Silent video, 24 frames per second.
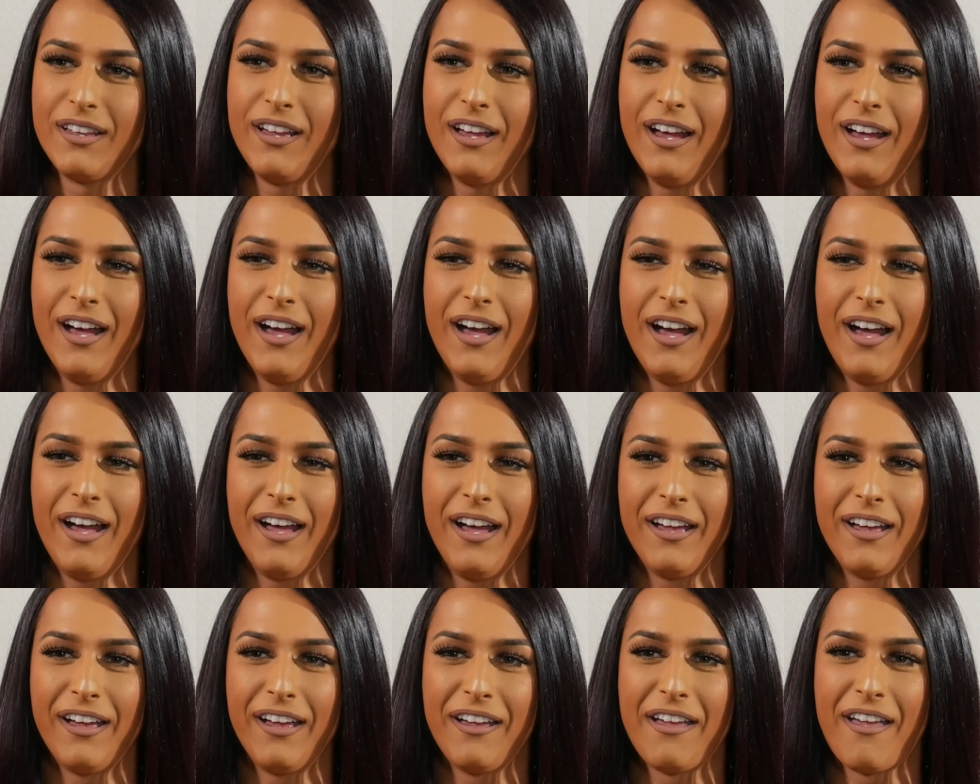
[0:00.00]

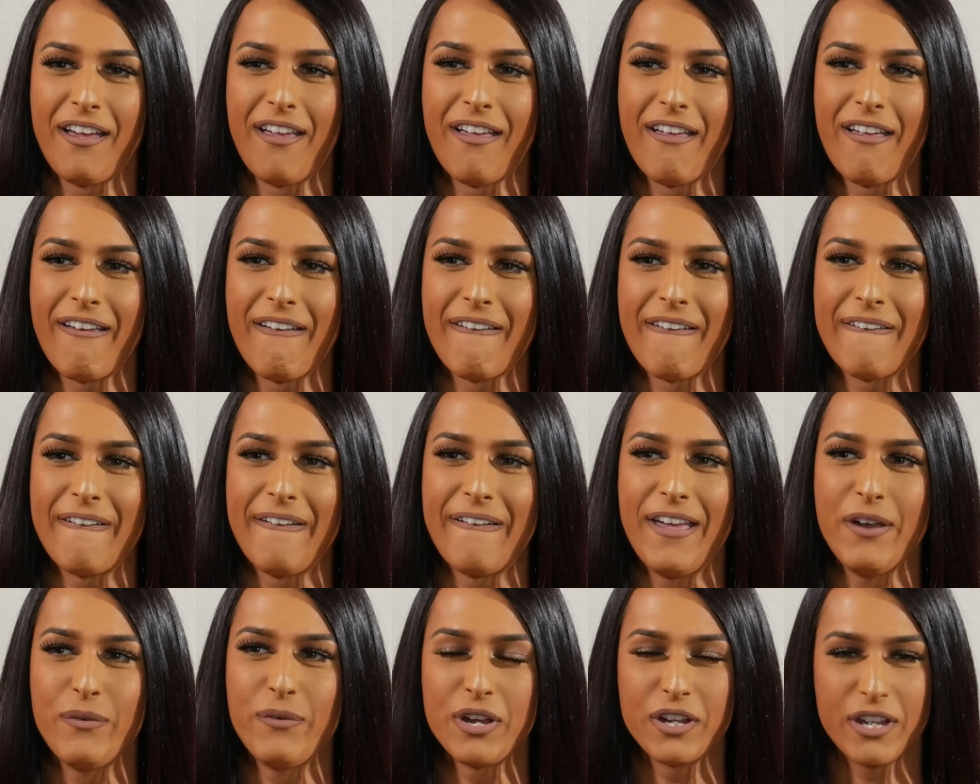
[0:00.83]
Uh,
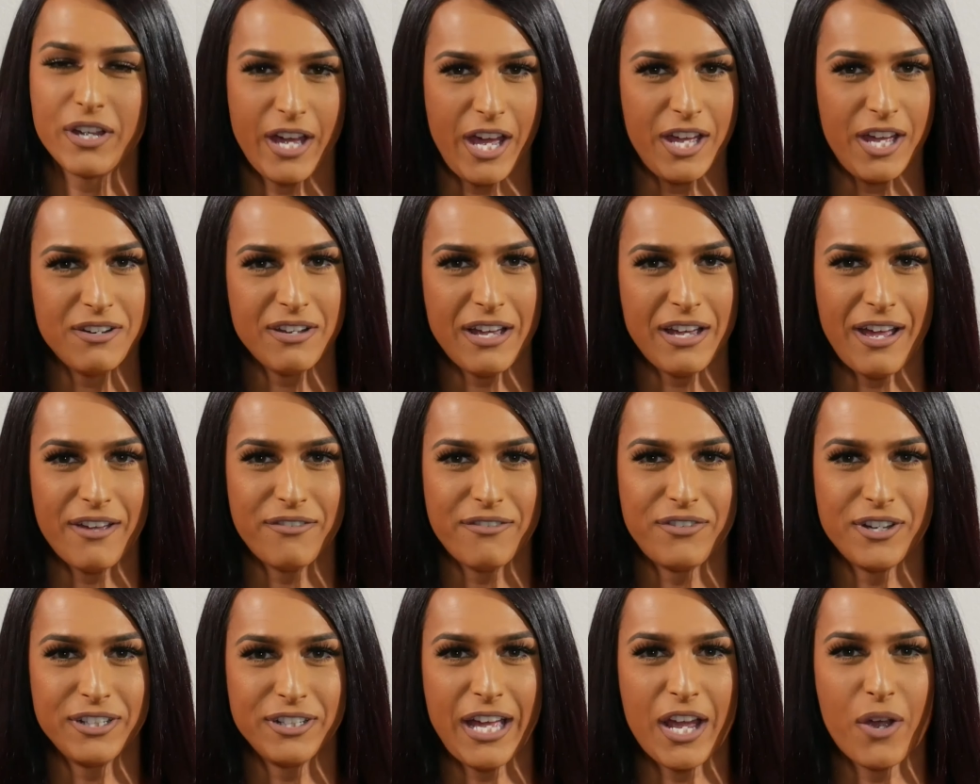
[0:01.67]
it went good. I
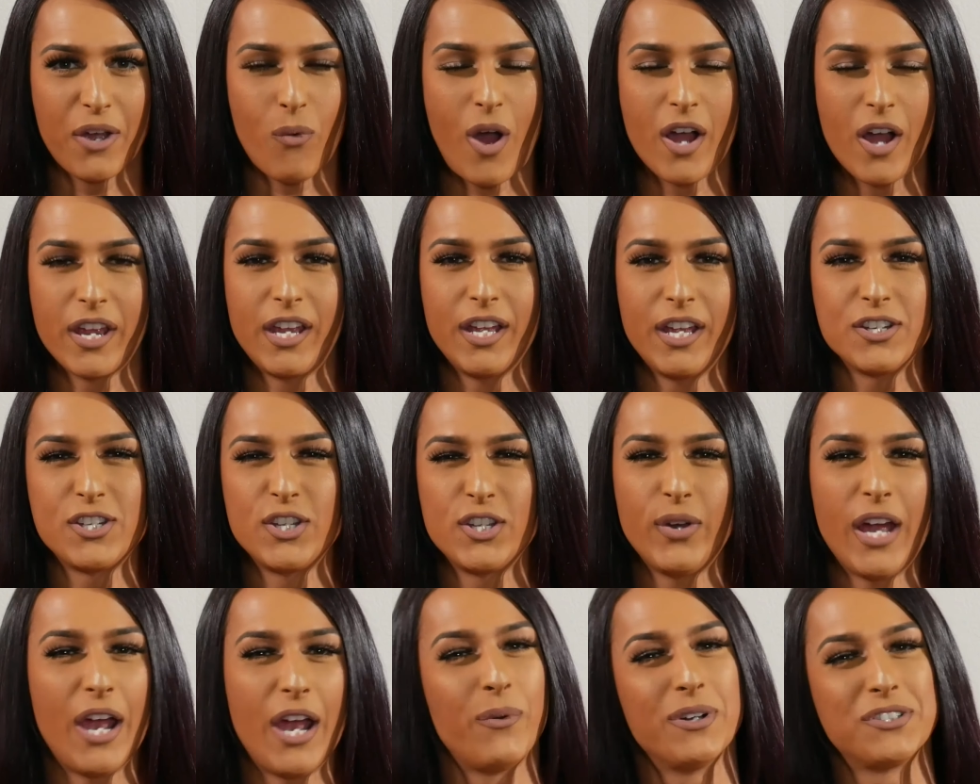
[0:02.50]
feel like walking
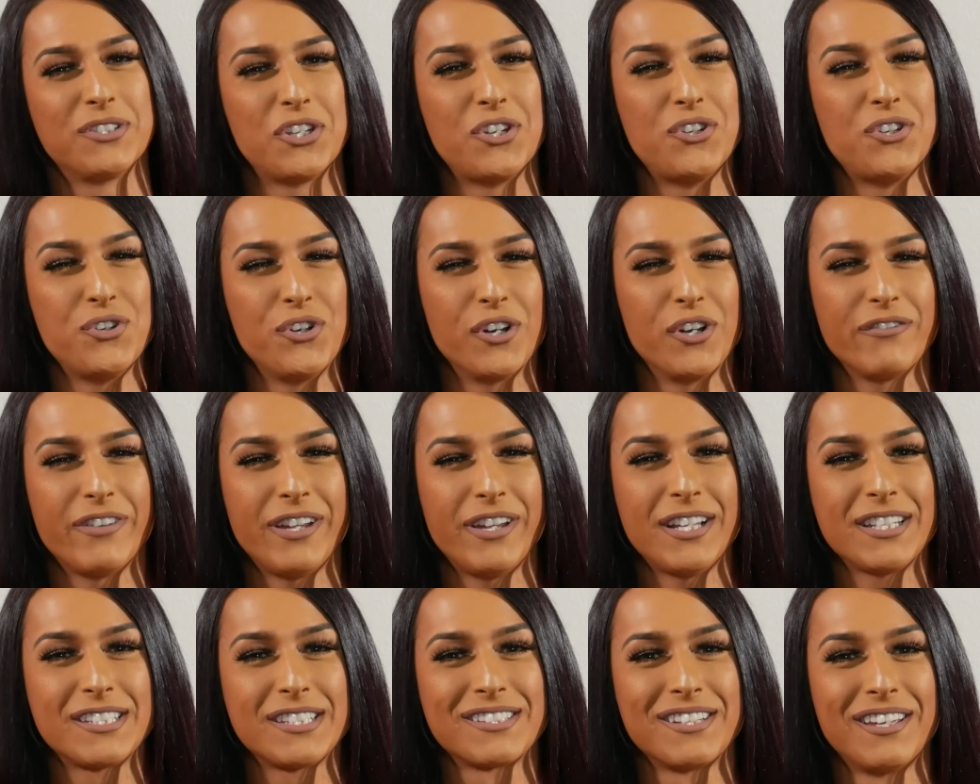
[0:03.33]
into it, I wasn't
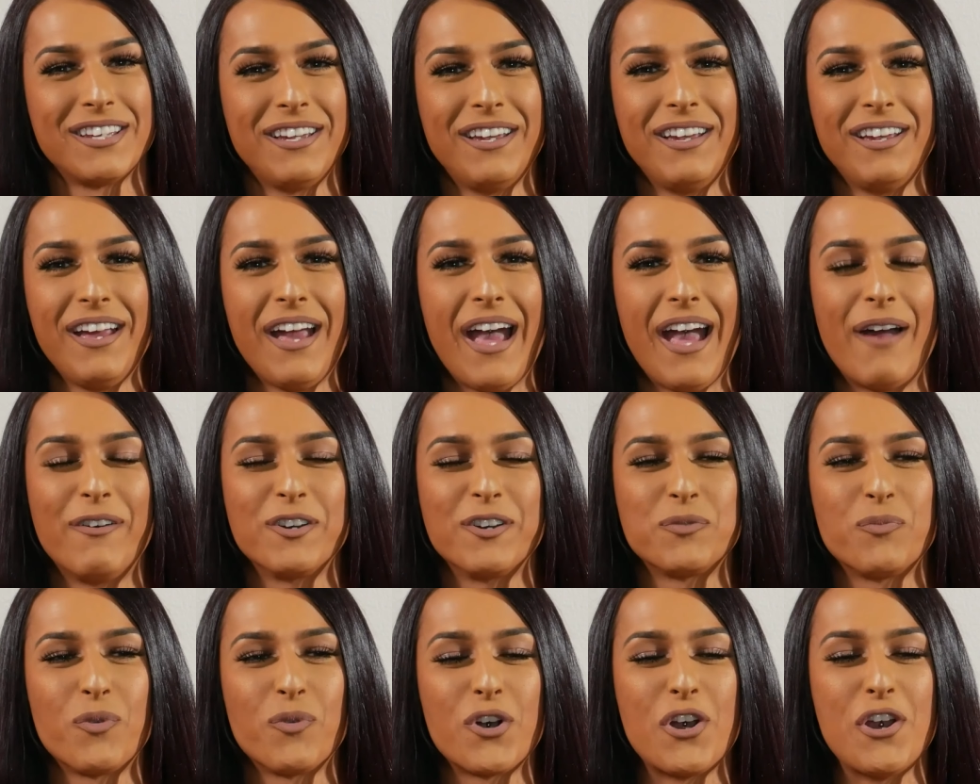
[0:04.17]
nervous. I
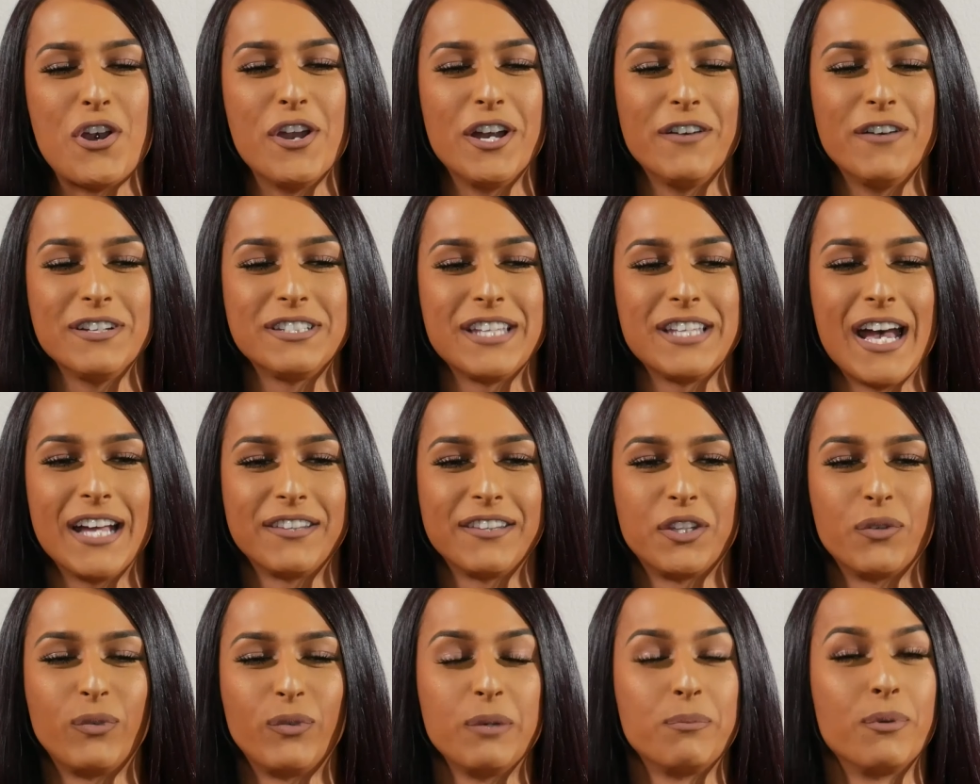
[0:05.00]
was more nervous at
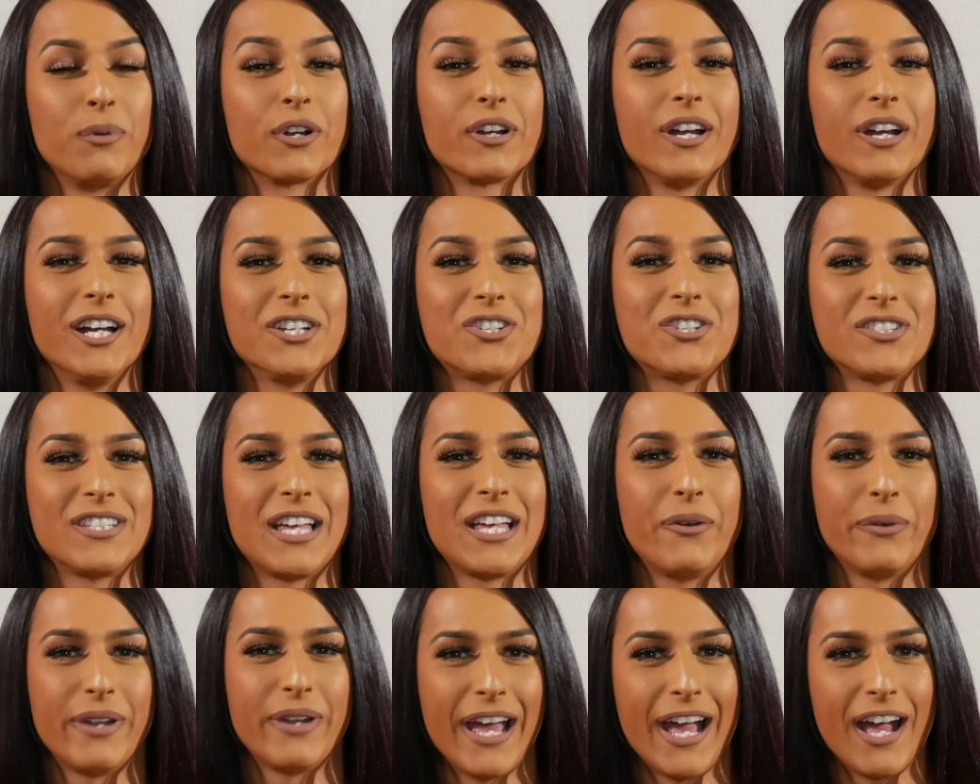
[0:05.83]
the repercussions
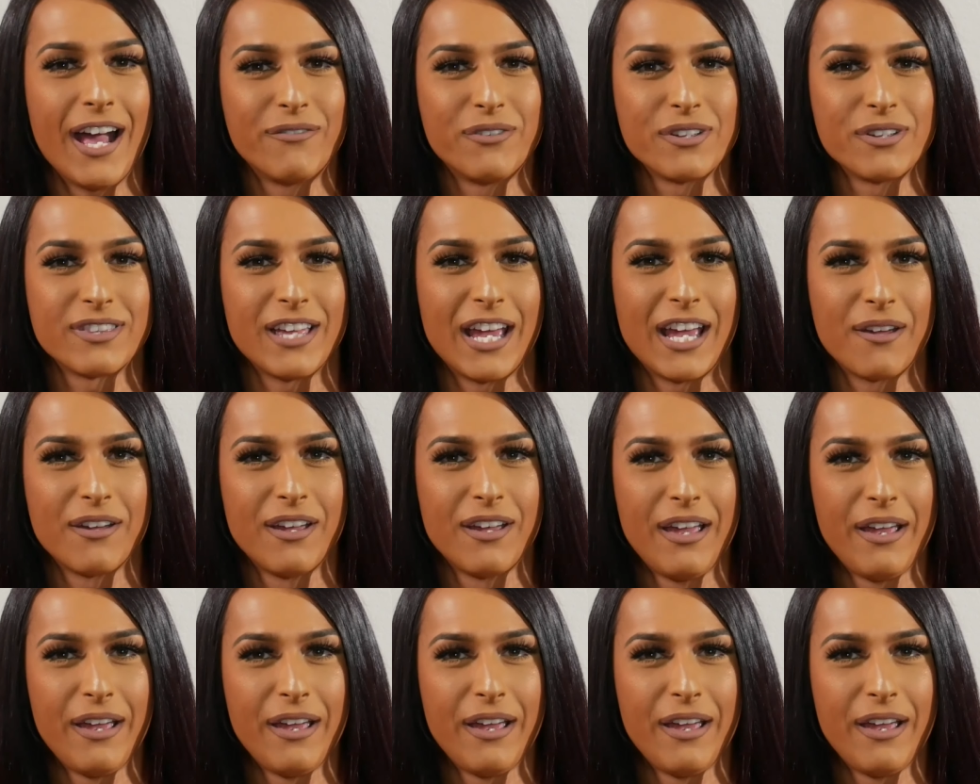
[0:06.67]
that it would have with like